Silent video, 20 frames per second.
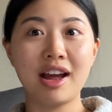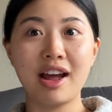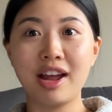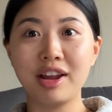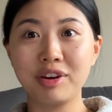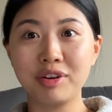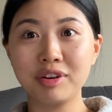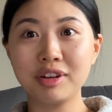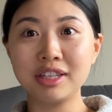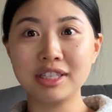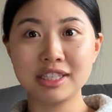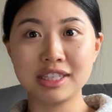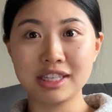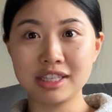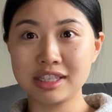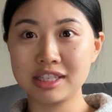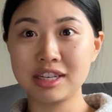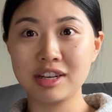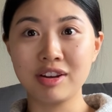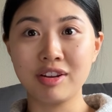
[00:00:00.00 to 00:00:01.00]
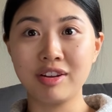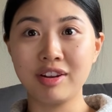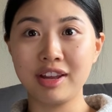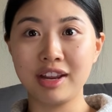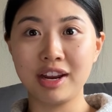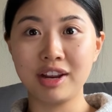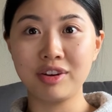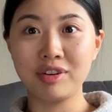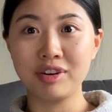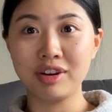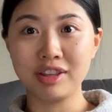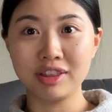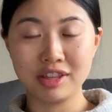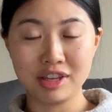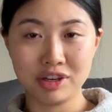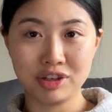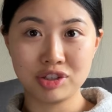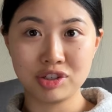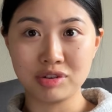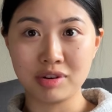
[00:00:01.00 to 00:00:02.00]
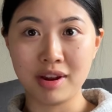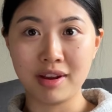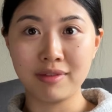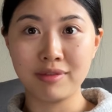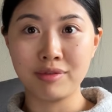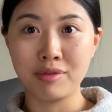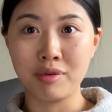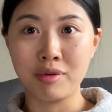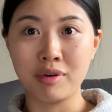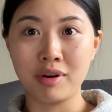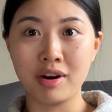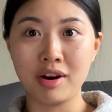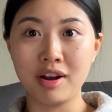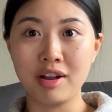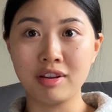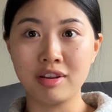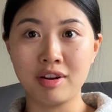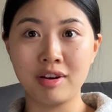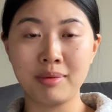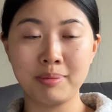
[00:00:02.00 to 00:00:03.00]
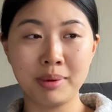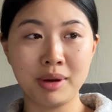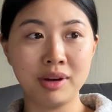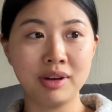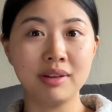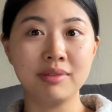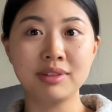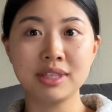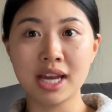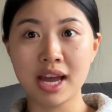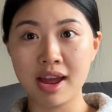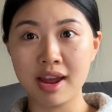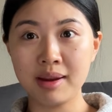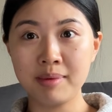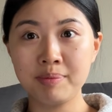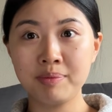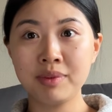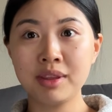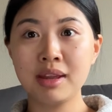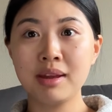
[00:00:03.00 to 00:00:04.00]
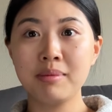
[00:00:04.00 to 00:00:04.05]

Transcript: I couldn't sit still and I couldn't think straight for a long period of time.